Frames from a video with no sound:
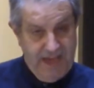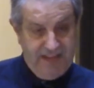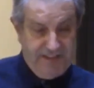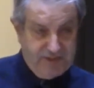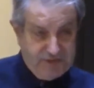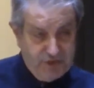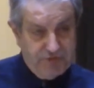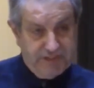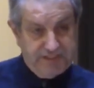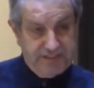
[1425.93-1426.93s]
and in their
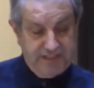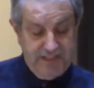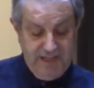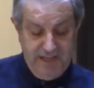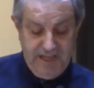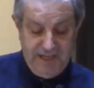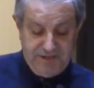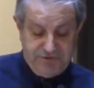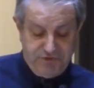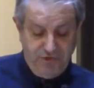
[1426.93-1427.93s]
service
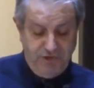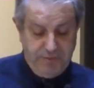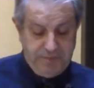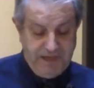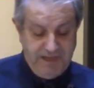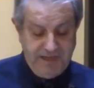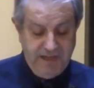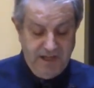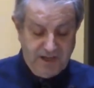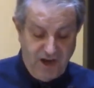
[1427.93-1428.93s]
into truly
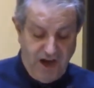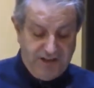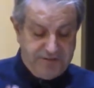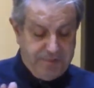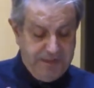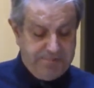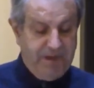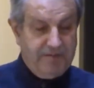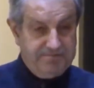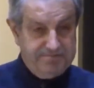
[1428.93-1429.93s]
being God's
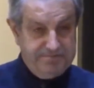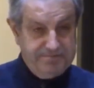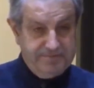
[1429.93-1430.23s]
people,